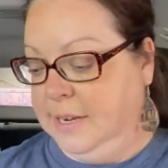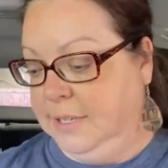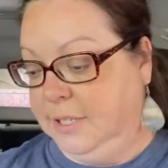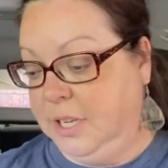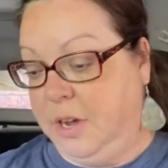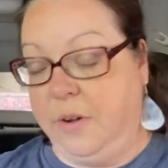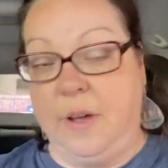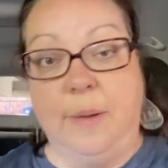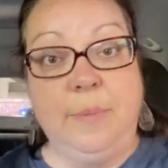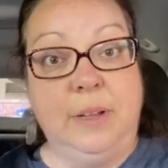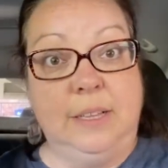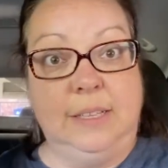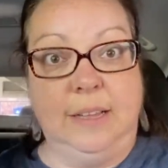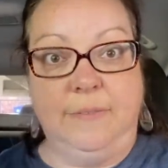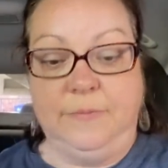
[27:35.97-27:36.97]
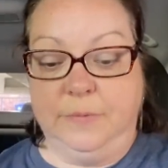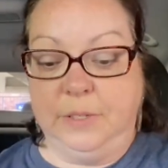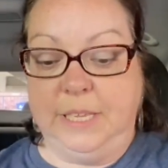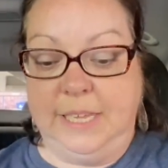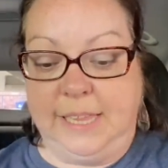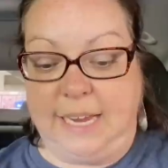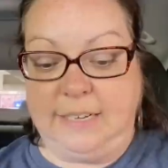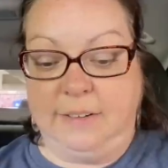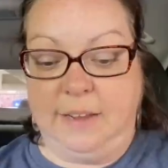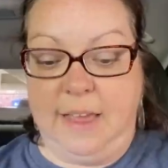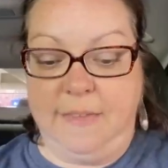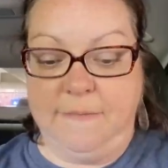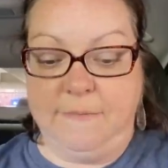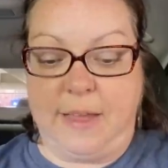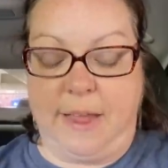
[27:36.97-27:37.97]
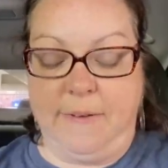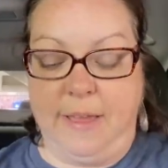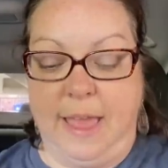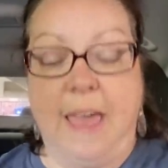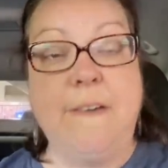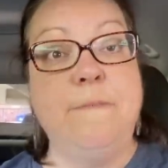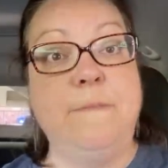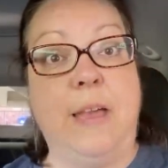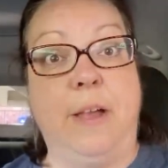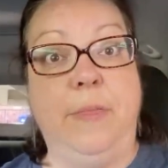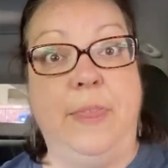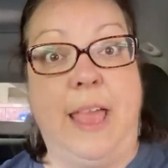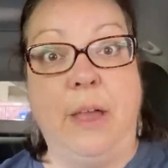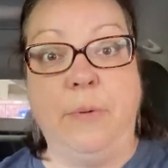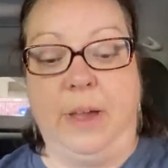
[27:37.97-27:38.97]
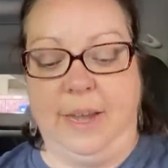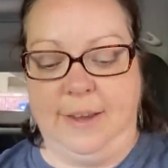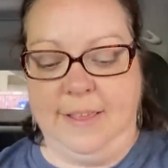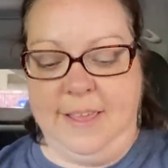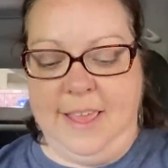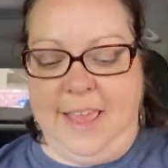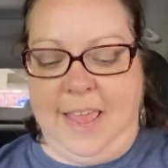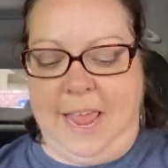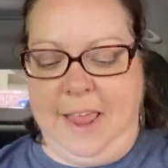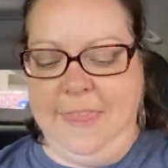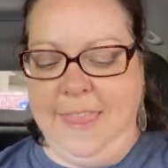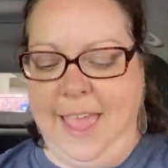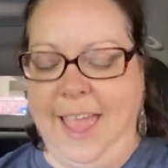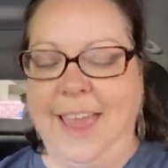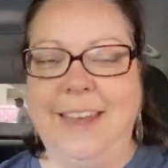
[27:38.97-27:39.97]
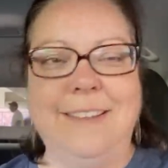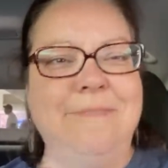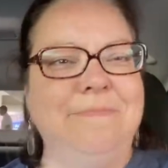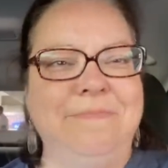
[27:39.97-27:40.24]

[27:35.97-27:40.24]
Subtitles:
So I'm really glad to have found that one. And then